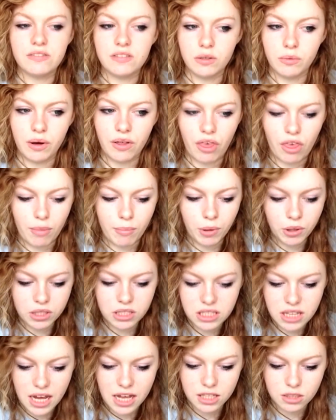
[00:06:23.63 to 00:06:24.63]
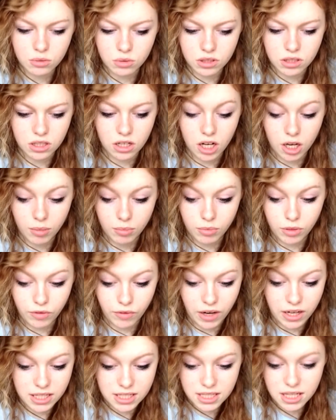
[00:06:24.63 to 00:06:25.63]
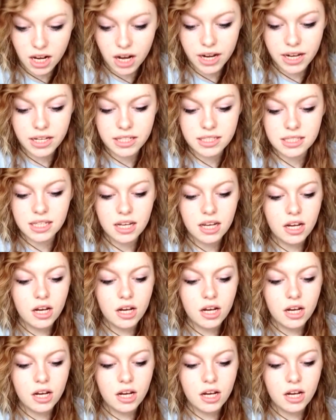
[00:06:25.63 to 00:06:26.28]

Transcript: so whether the body text was the right size,